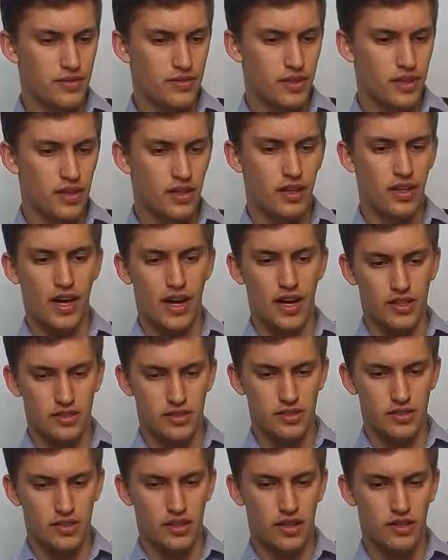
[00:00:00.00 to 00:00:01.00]

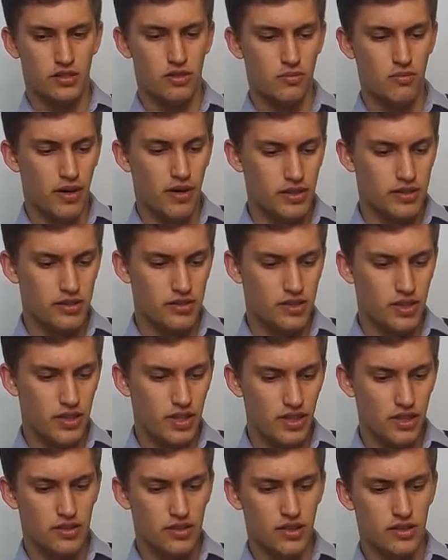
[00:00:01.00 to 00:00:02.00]
Yes, as you might
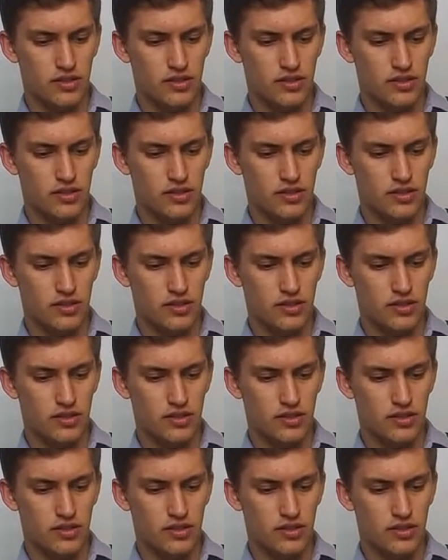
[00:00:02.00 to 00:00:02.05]
see, it is